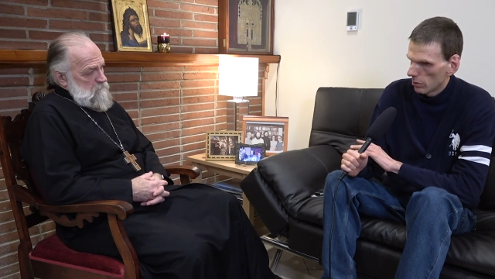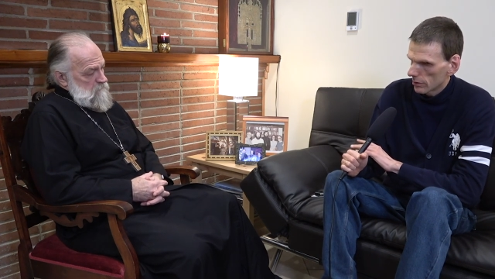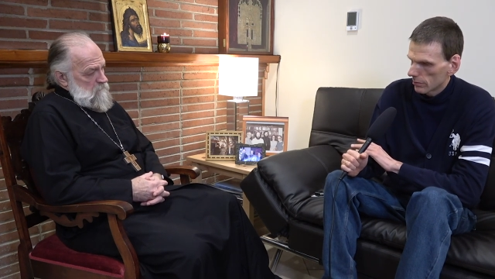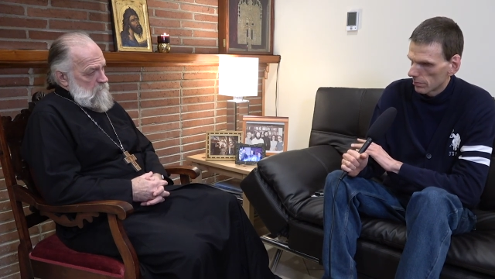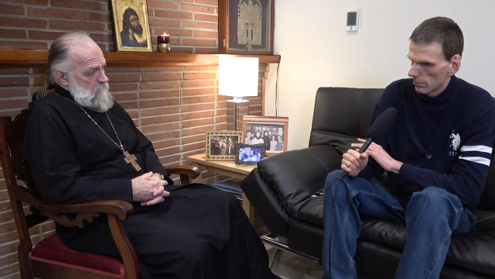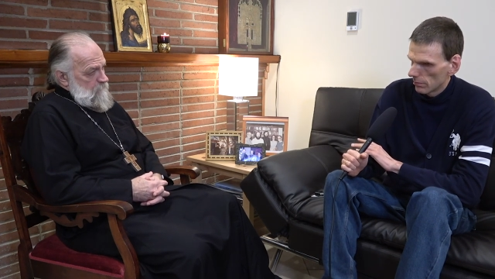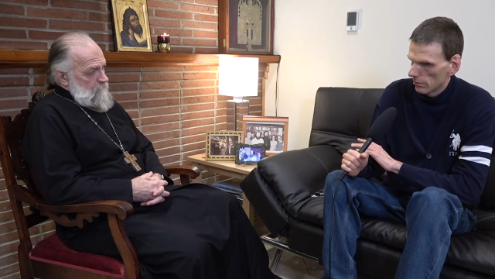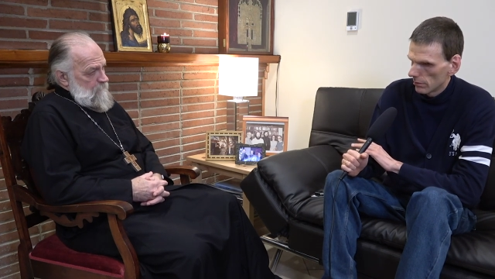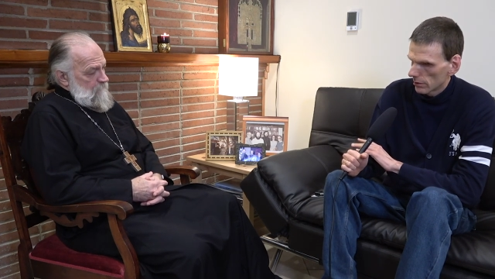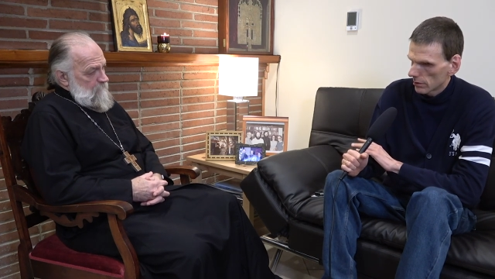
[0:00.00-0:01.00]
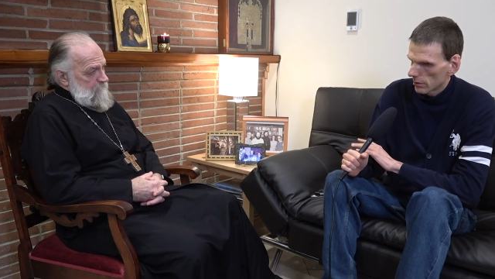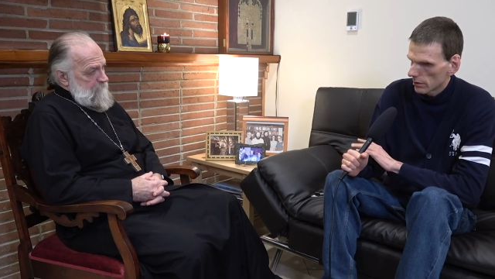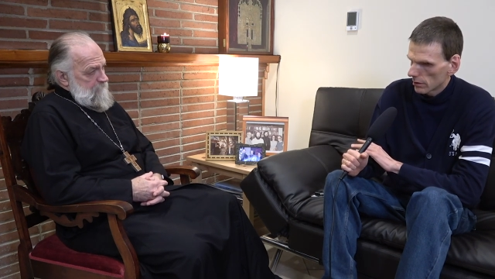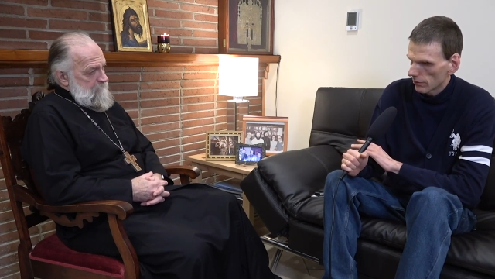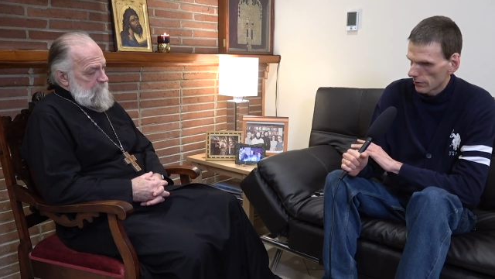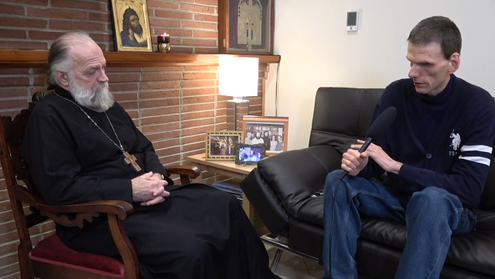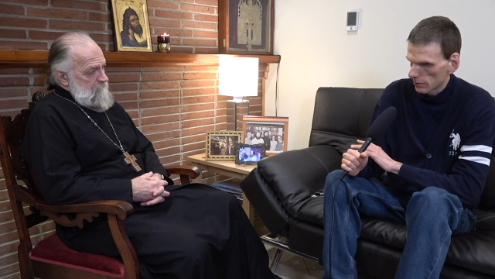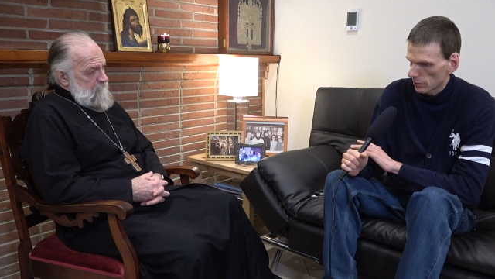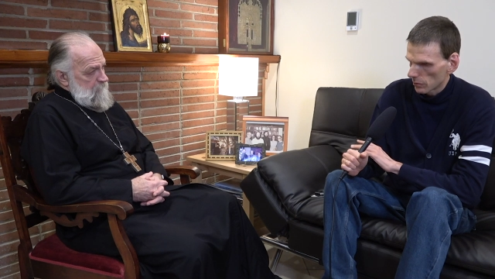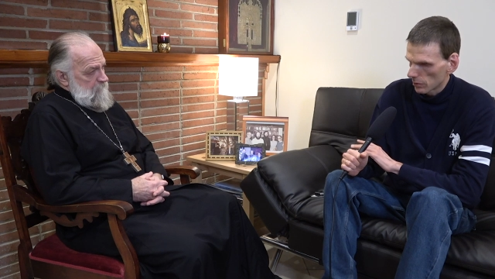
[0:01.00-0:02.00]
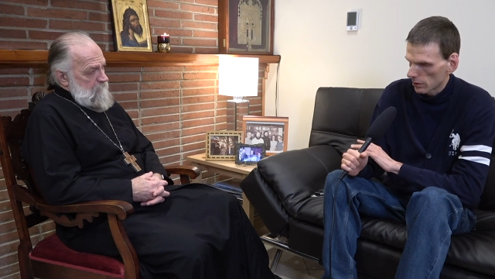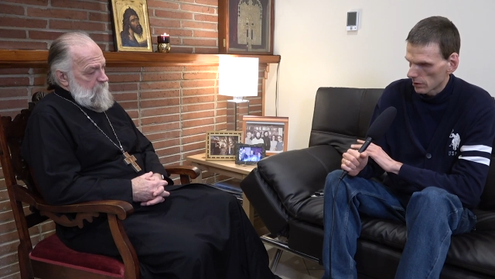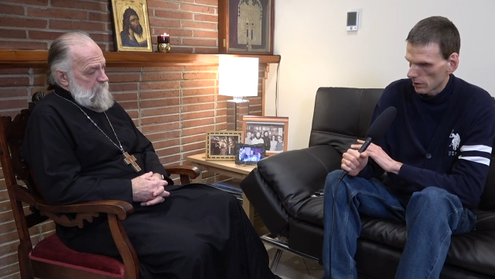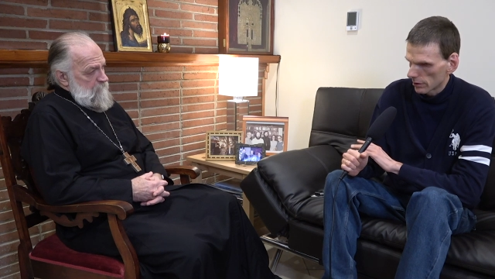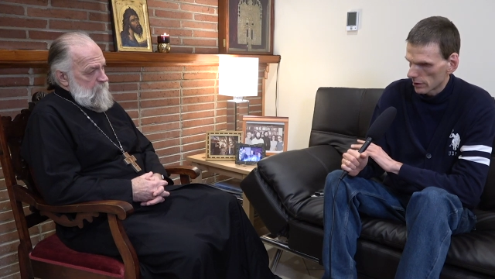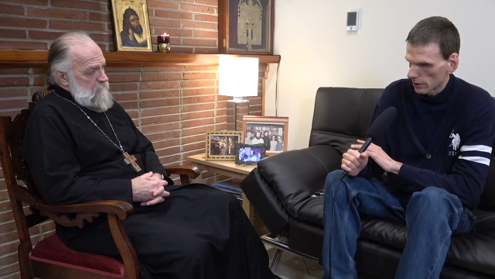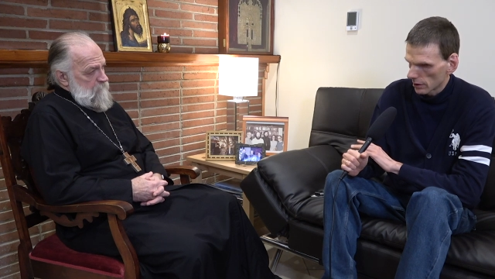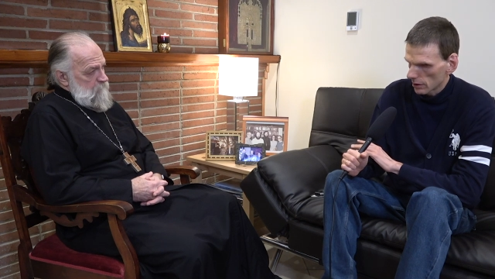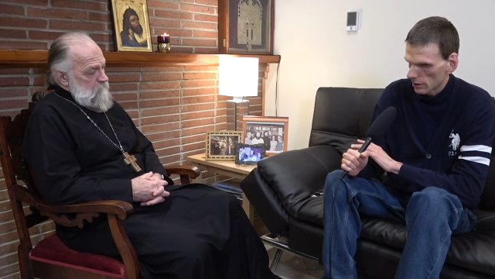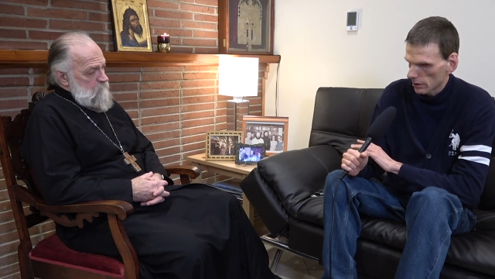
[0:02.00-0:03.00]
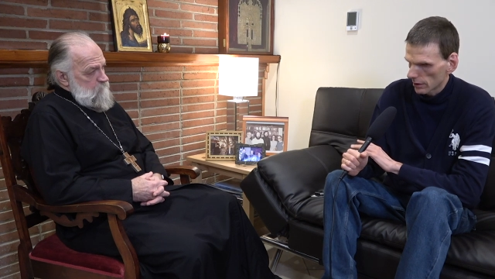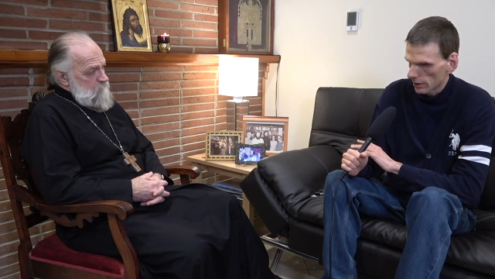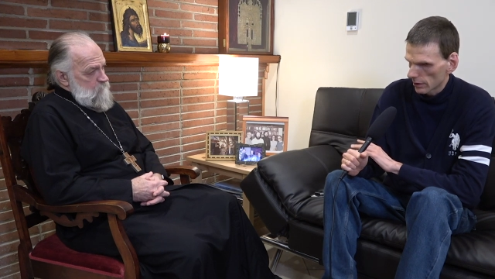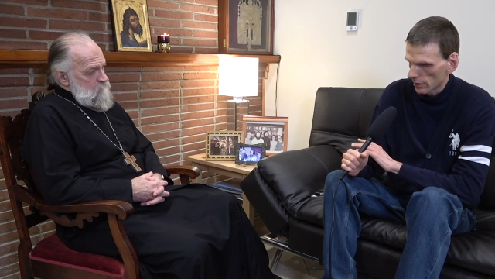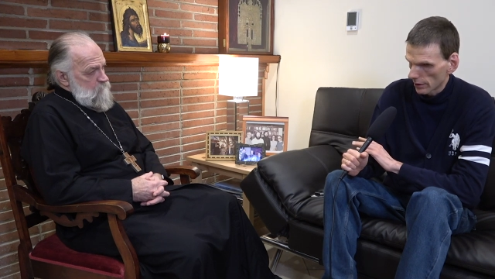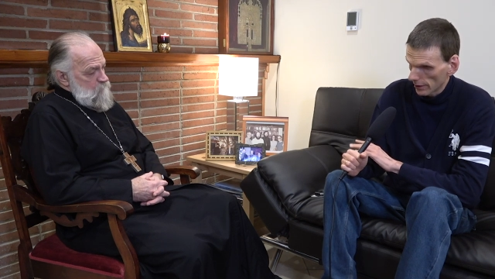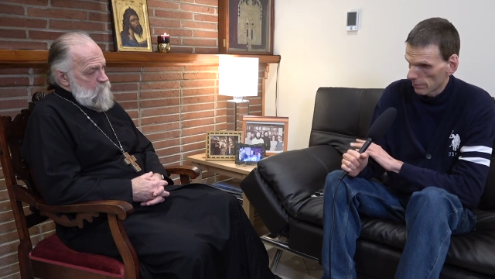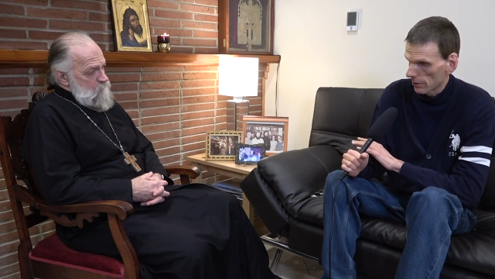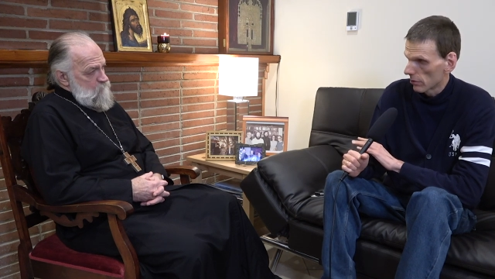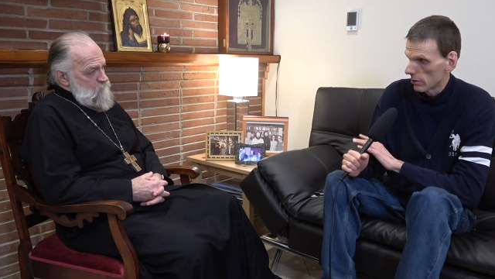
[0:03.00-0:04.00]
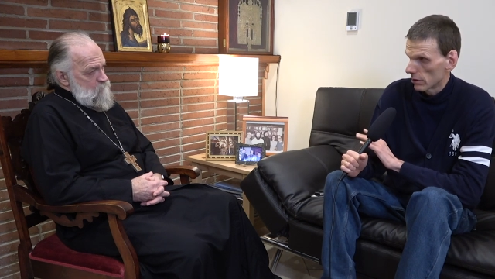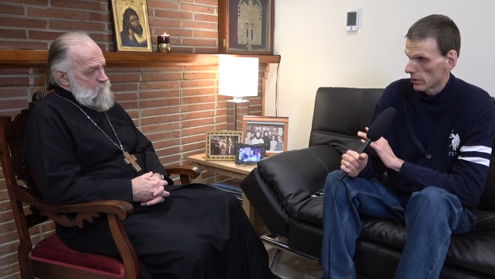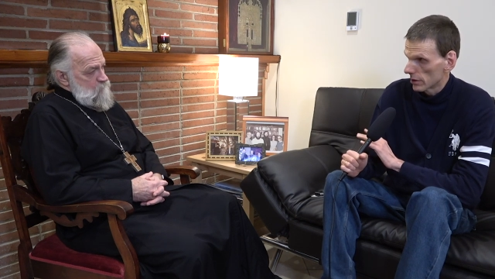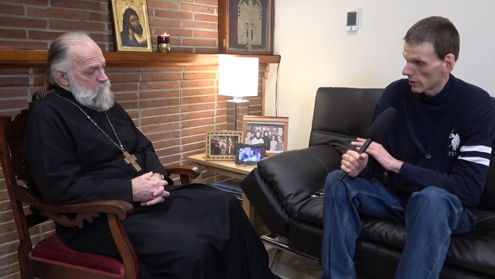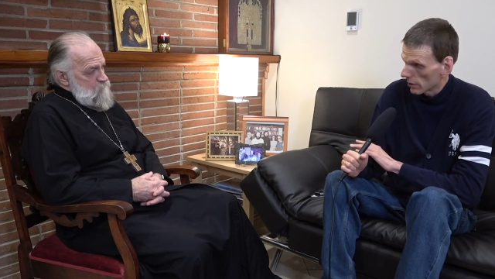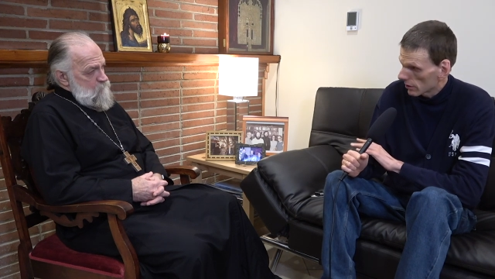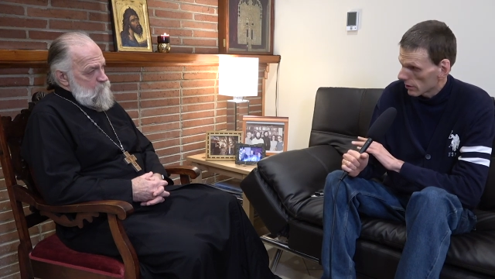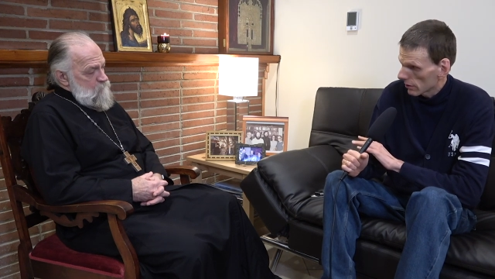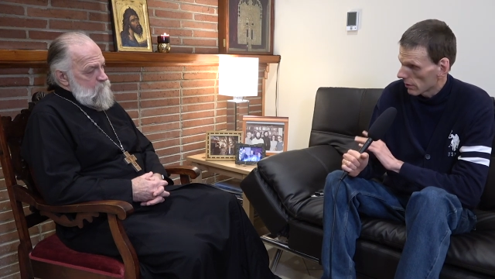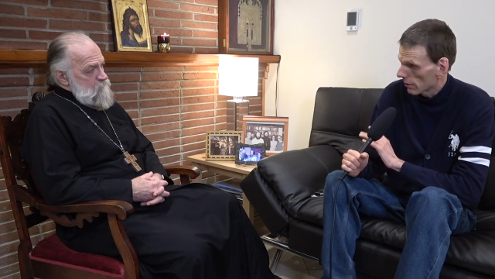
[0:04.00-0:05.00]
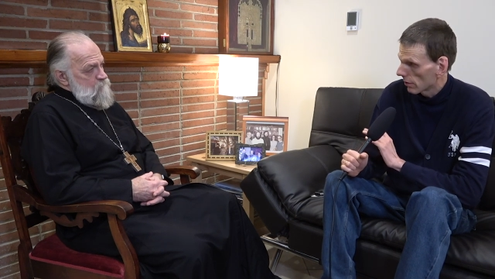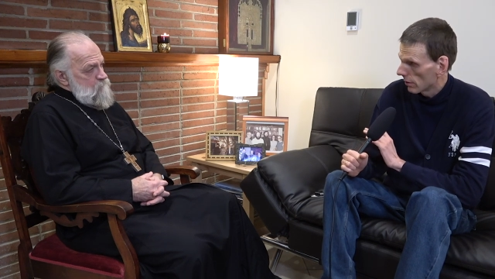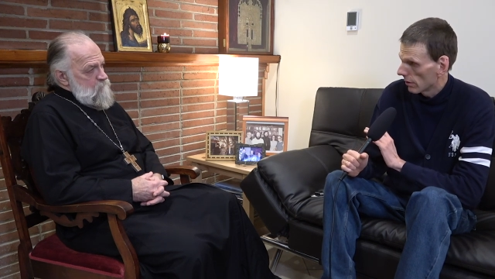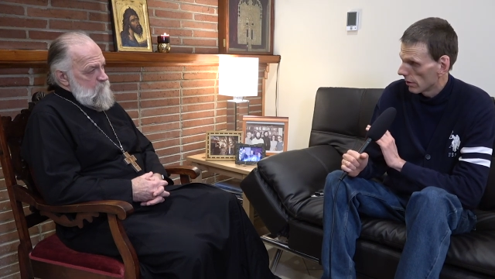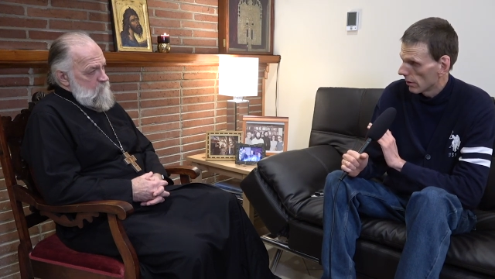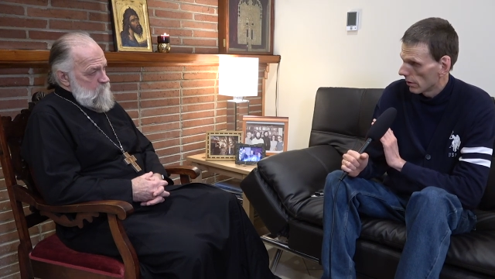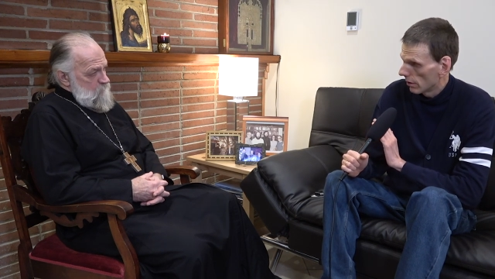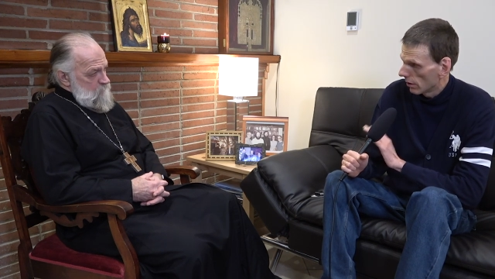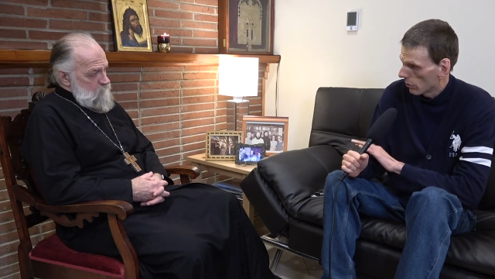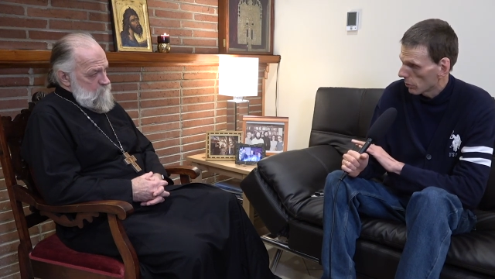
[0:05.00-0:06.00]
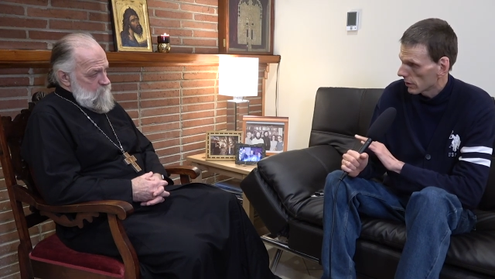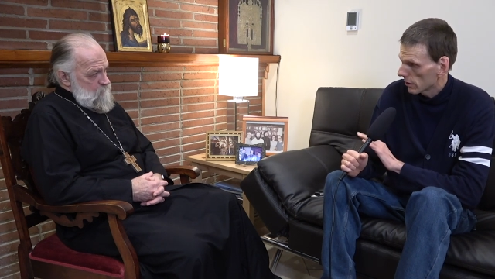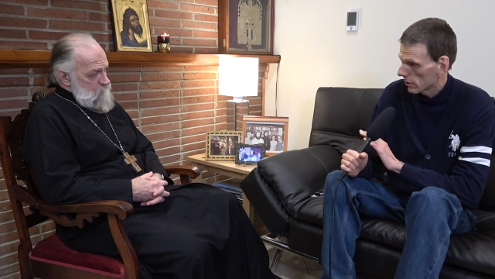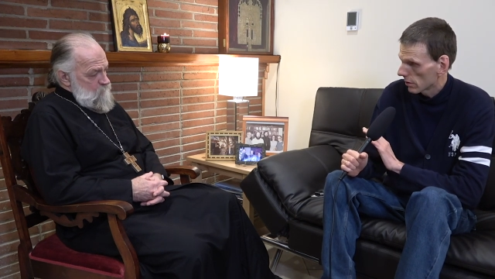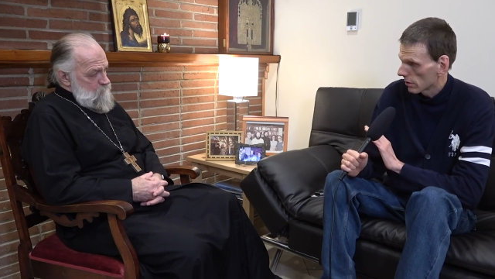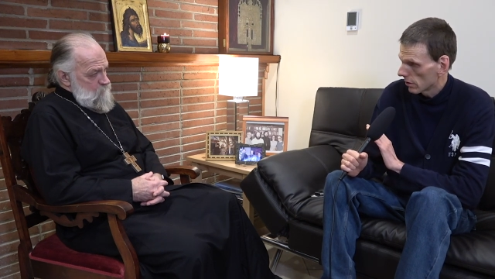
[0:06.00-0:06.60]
Speaker 1: What is the difference between Solzhenitsyn and them? Because Solzhenitsyn always,